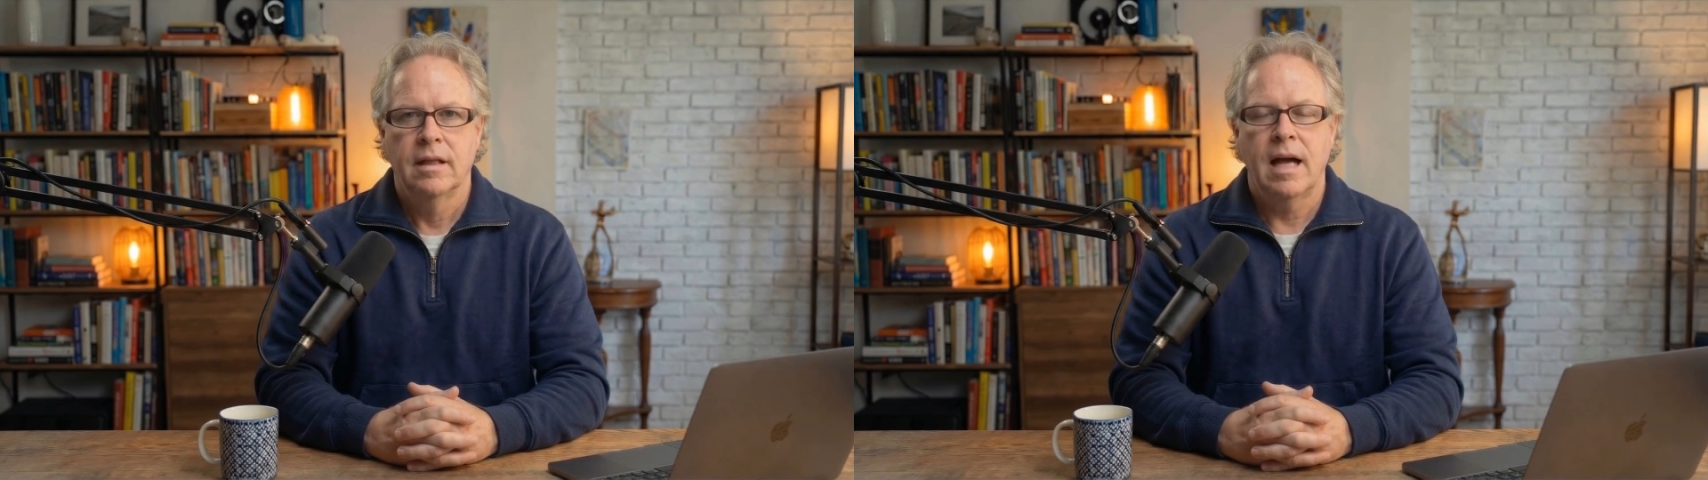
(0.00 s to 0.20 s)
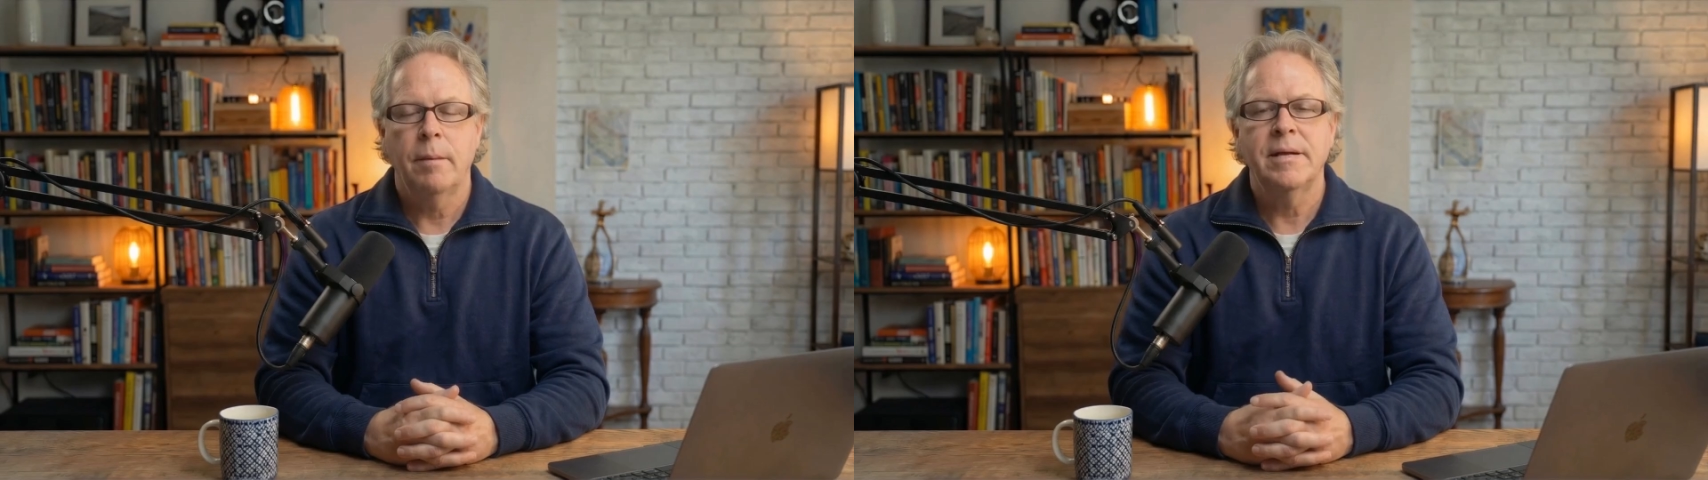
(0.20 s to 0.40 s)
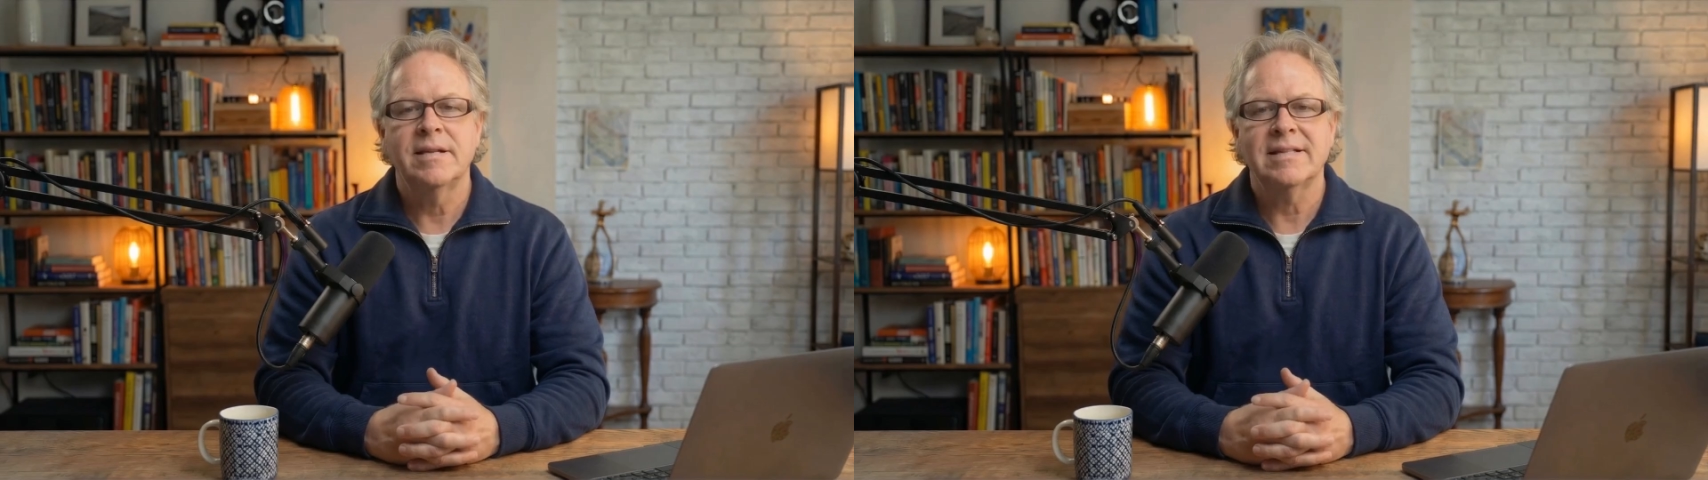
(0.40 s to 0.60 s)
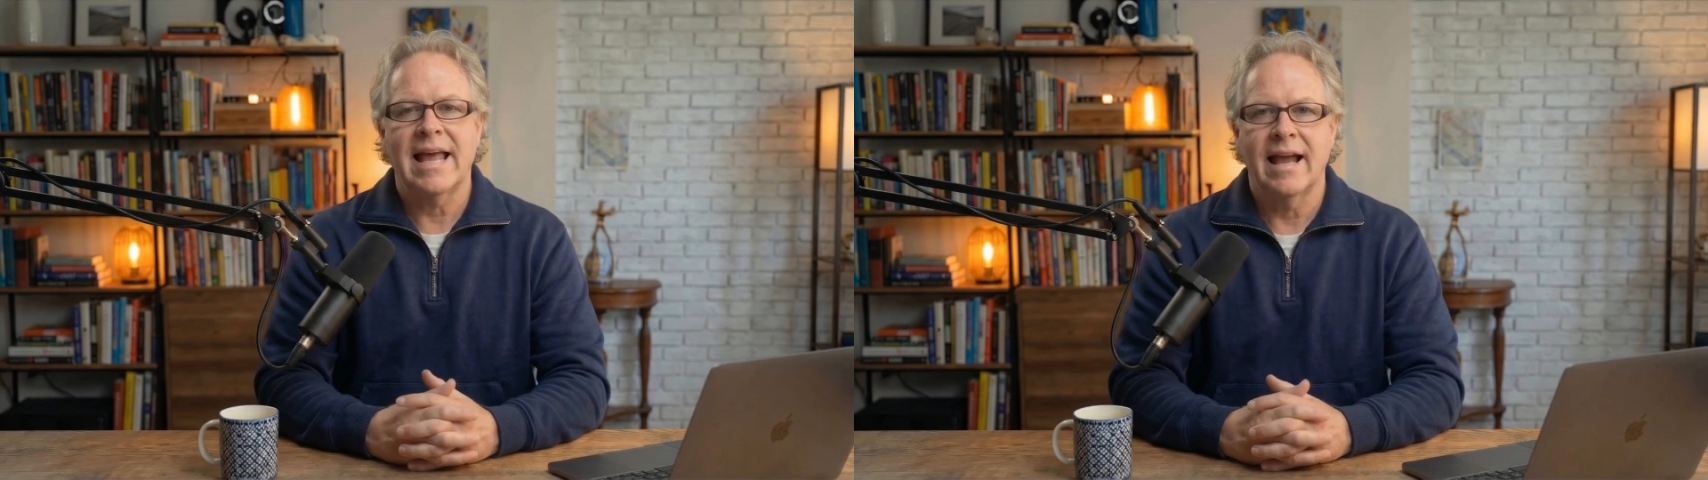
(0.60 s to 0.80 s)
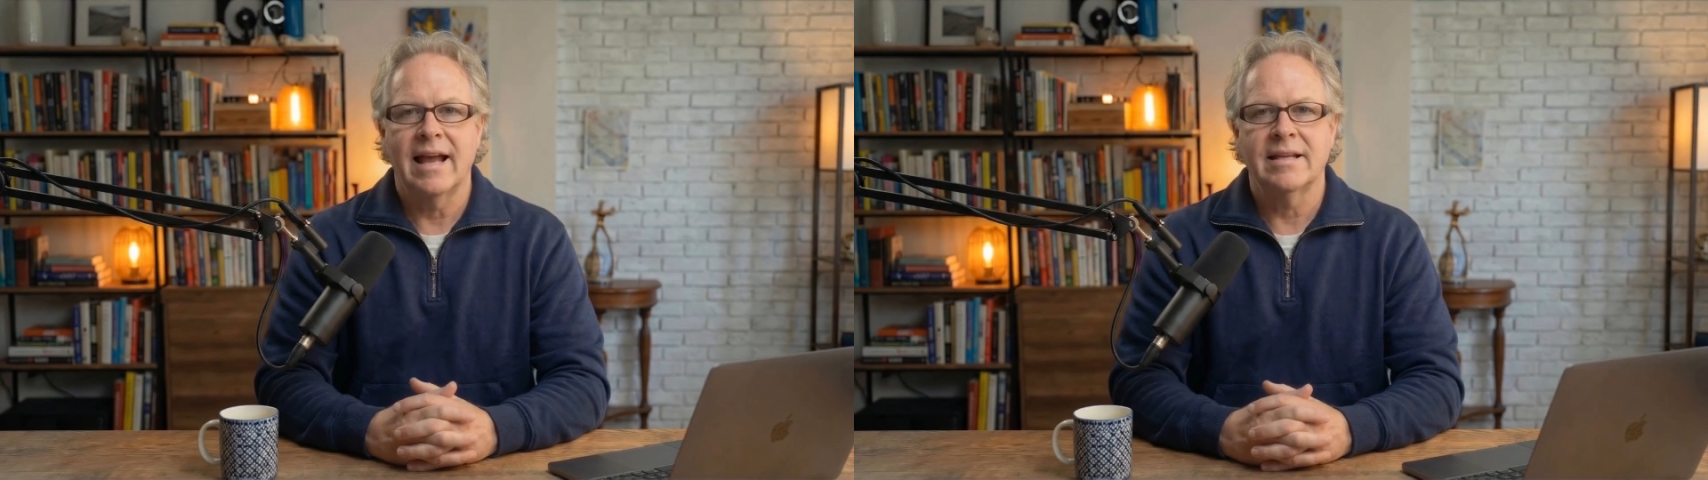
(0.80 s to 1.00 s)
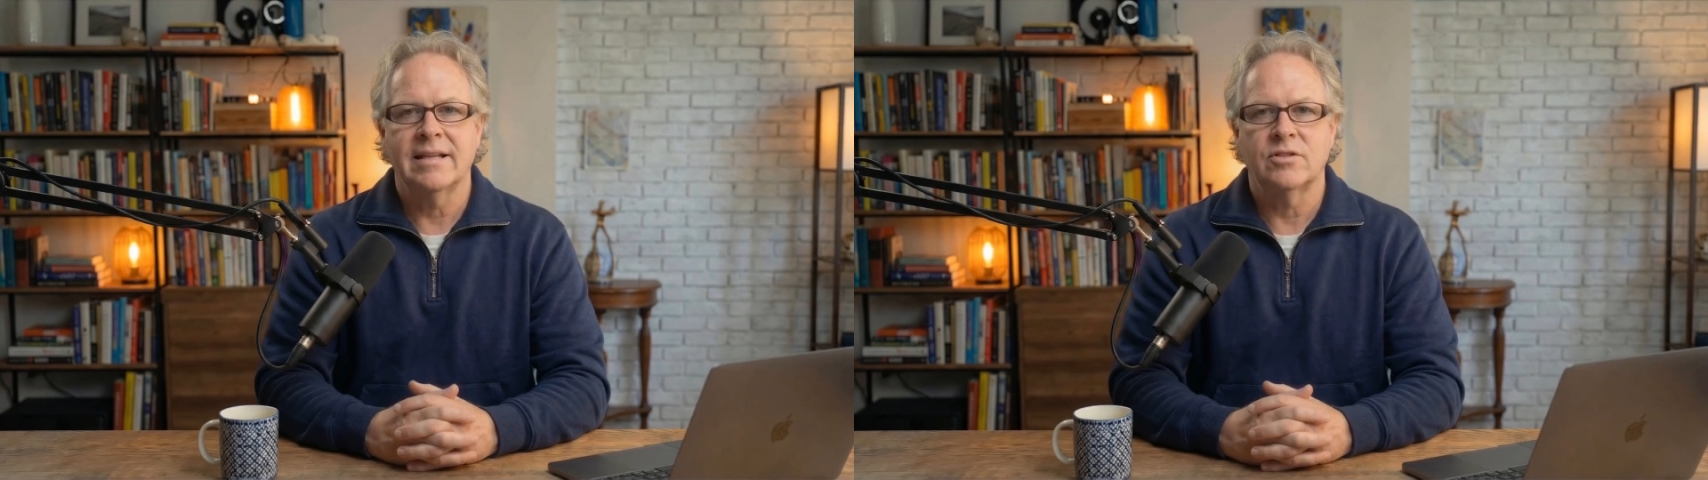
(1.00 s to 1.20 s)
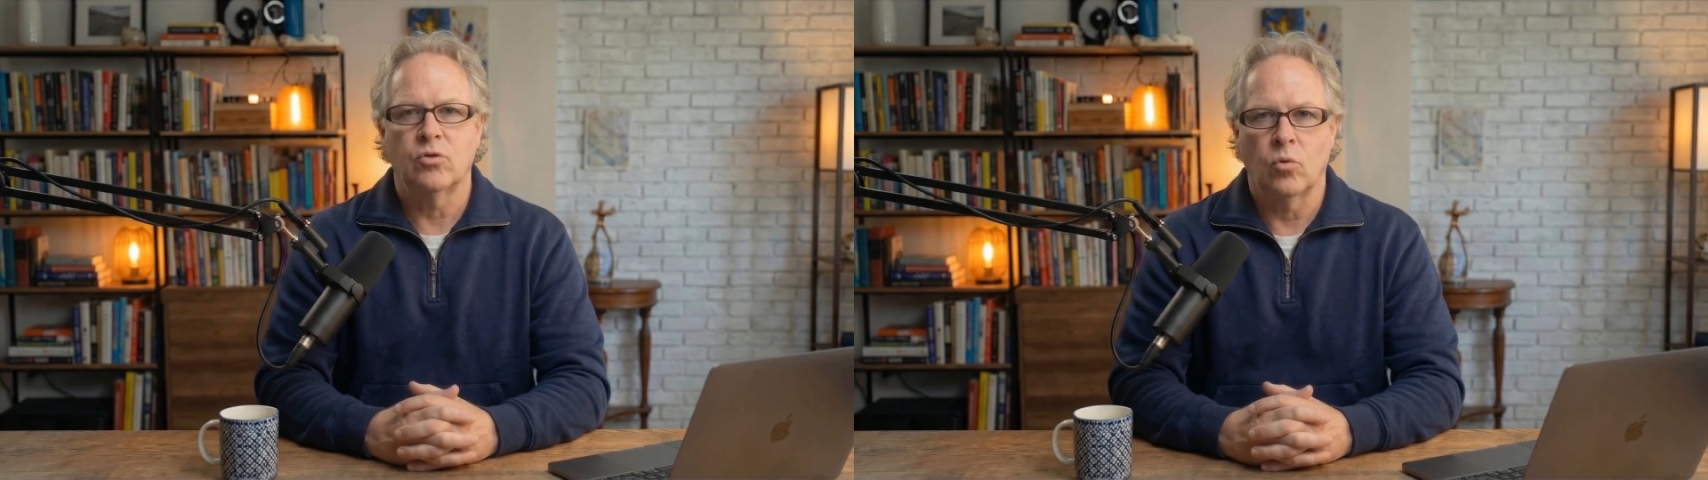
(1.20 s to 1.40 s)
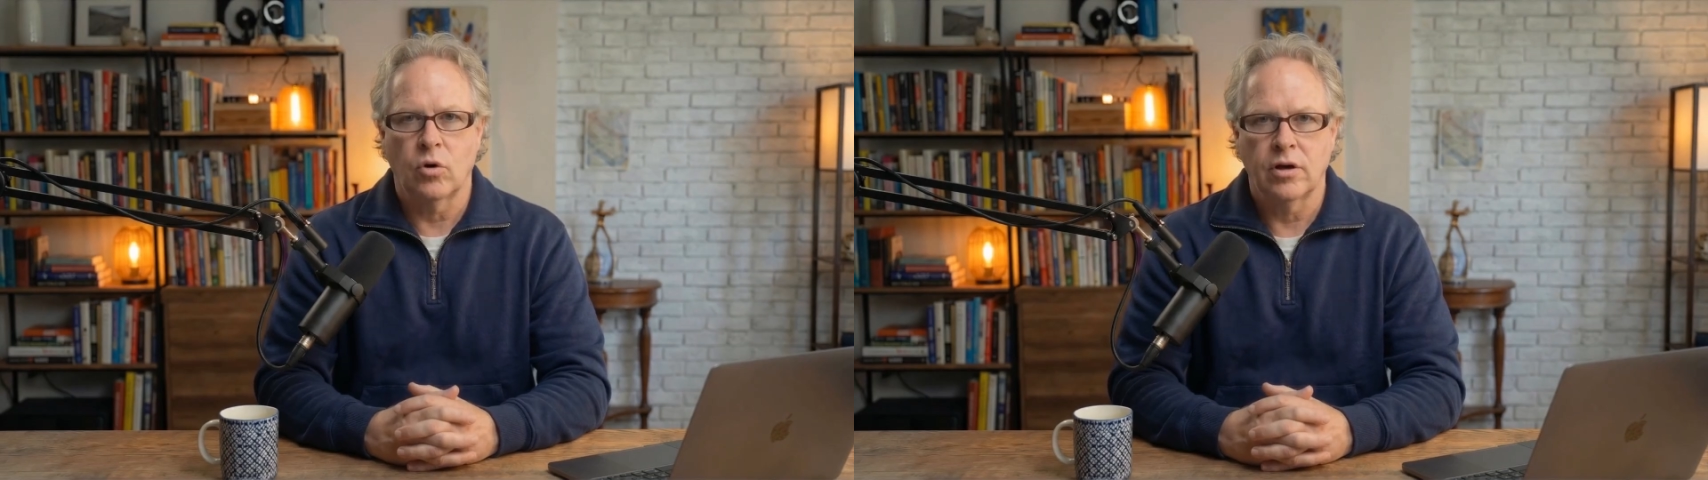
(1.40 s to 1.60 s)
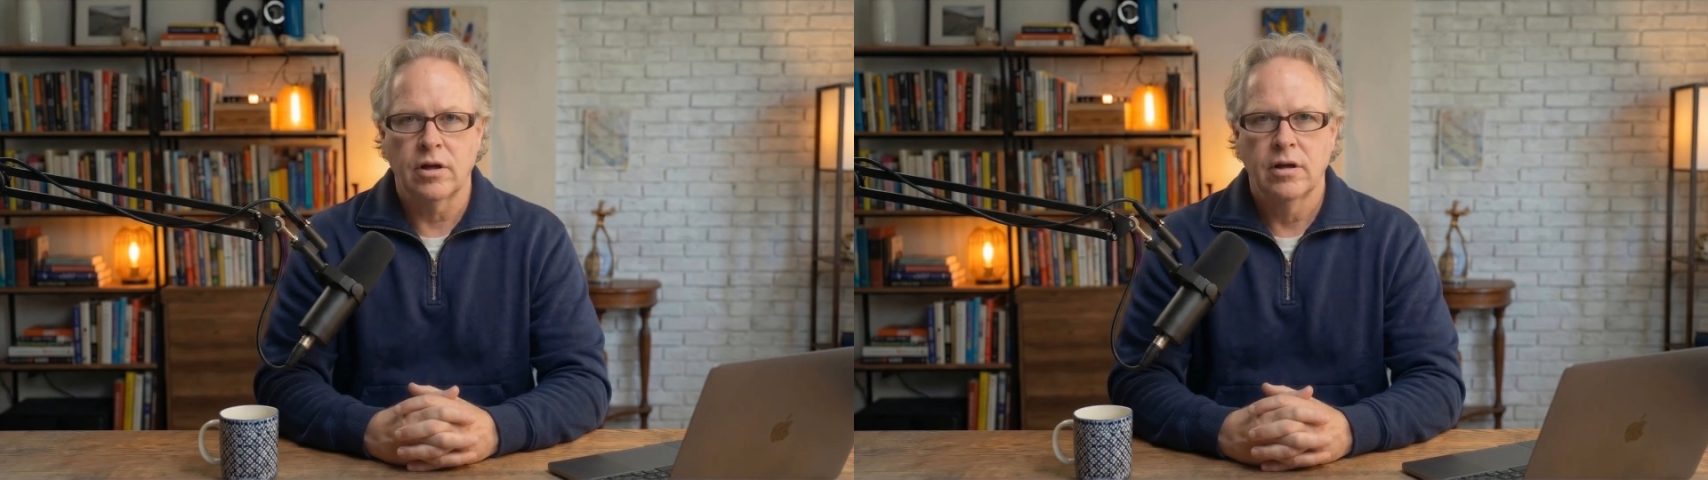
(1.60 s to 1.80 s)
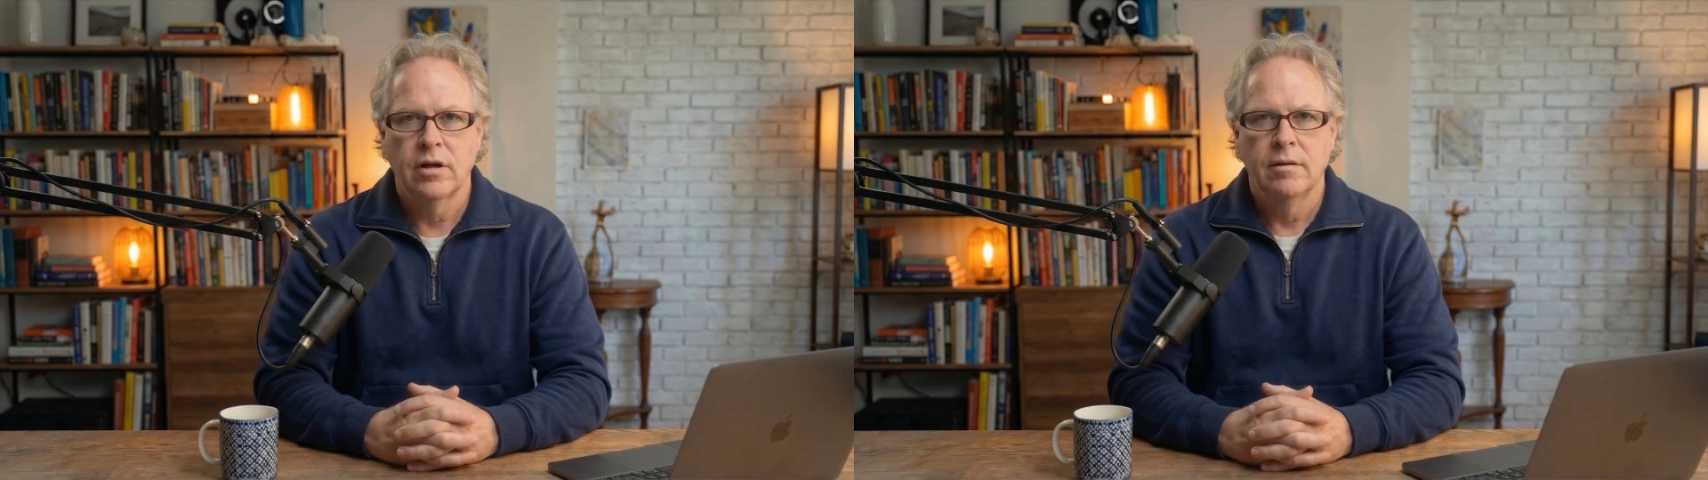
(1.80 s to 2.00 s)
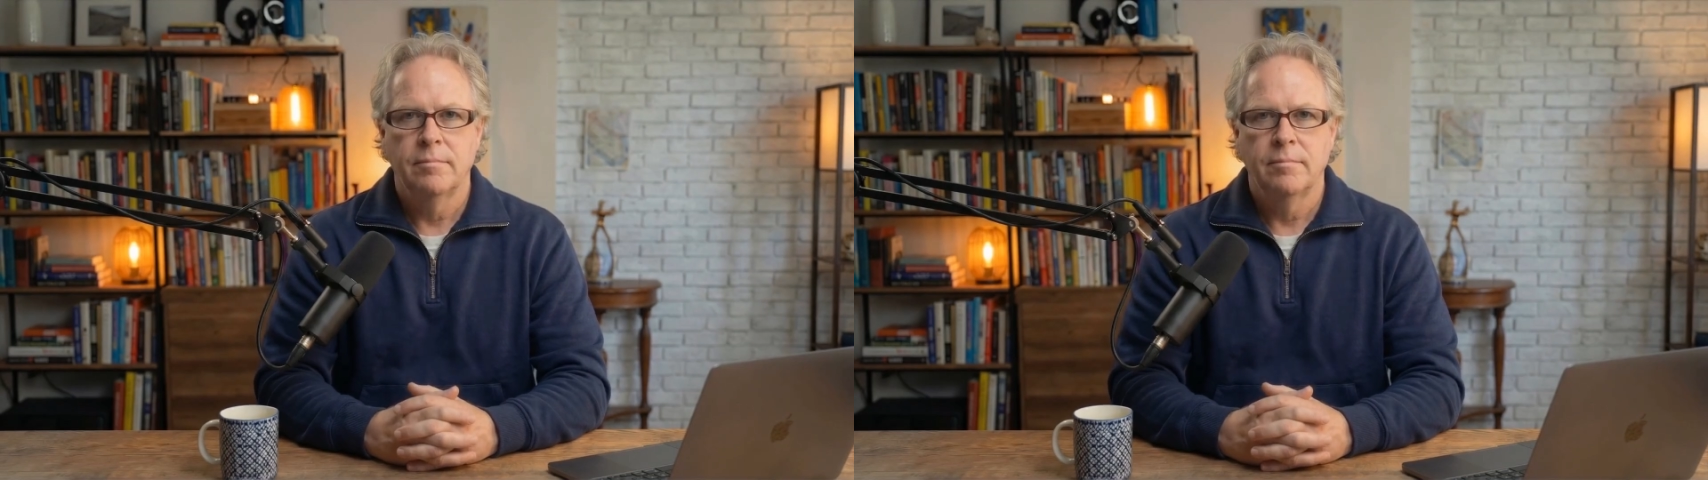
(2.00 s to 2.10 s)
Not because AI doesn't work,